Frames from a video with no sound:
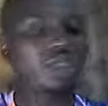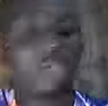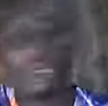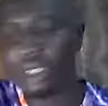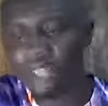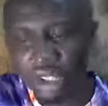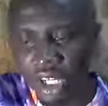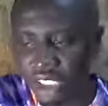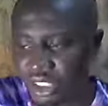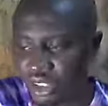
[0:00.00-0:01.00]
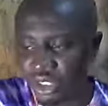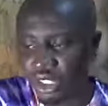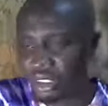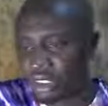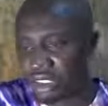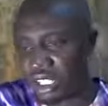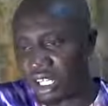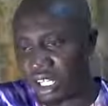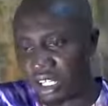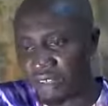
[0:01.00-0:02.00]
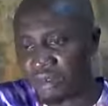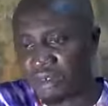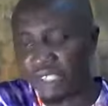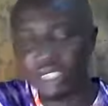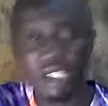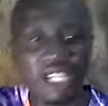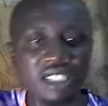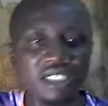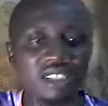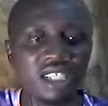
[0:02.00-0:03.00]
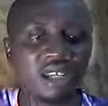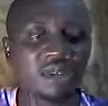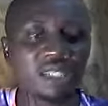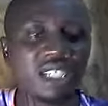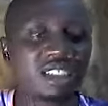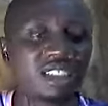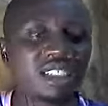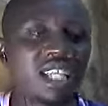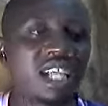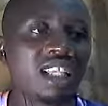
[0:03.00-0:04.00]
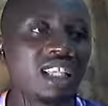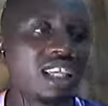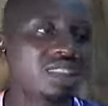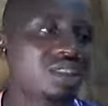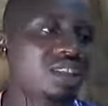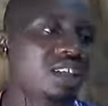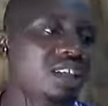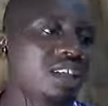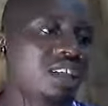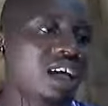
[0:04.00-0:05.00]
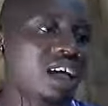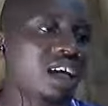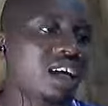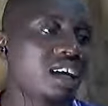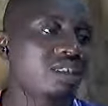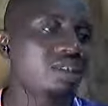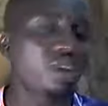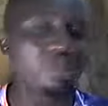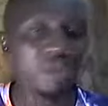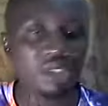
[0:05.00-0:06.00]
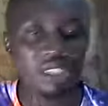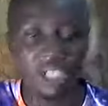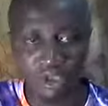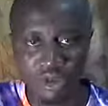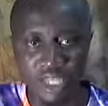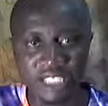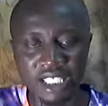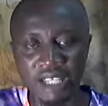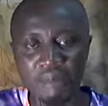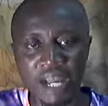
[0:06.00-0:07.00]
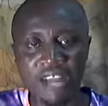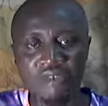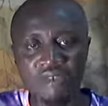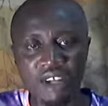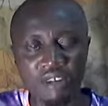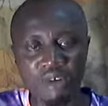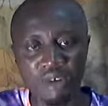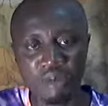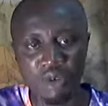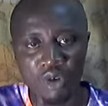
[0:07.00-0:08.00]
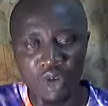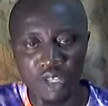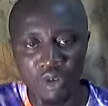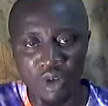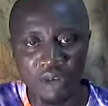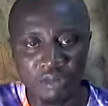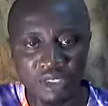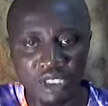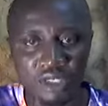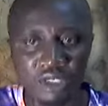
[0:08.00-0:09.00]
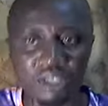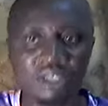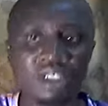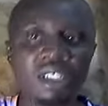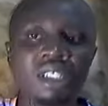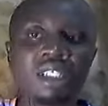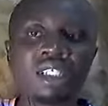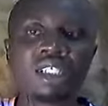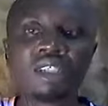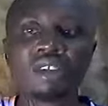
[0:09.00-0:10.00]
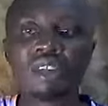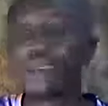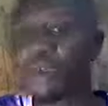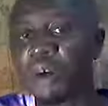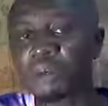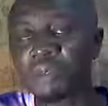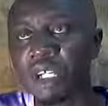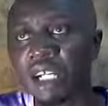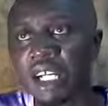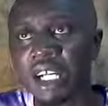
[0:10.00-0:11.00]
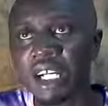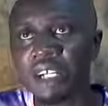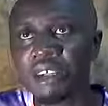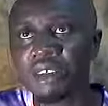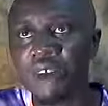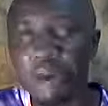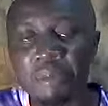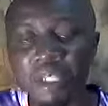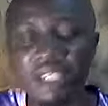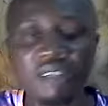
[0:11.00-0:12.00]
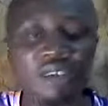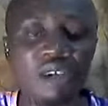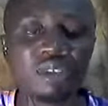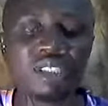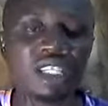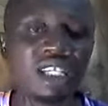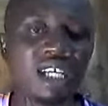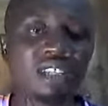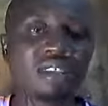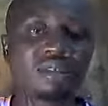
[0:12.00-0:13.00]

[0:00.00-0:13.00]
So to cut it short, eventually circumstances now led some months ago, I started buying fuel from only one station, only one company, if I would say that.